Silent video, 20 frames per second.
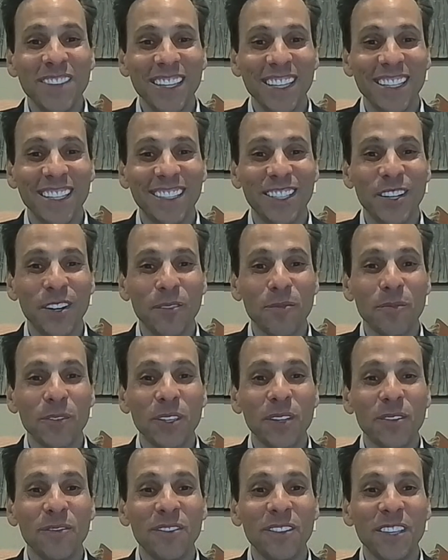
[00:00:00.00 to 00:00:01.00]
In terms
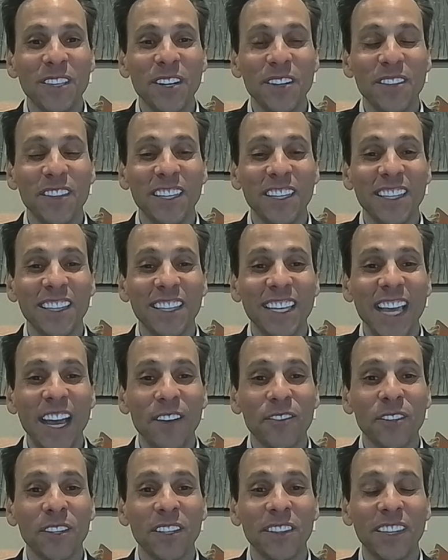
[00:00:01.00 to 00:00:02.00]
of
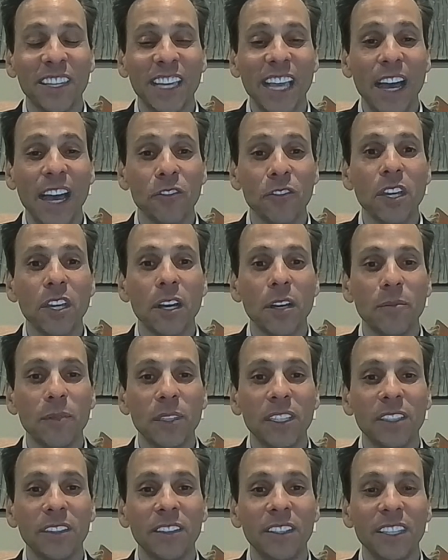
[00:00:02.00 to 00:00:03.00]
the outcome.
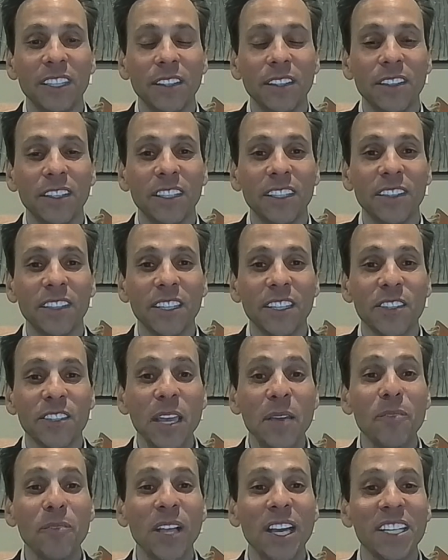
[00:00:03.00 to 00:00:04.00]
And the
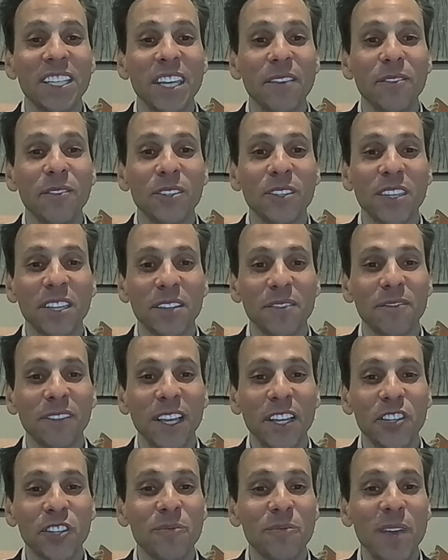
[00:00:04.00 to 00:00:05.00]
example I'd give is the
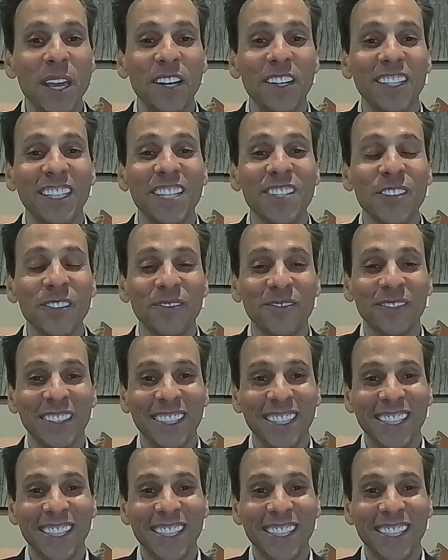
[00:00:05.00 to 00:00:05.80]
inflation penalties.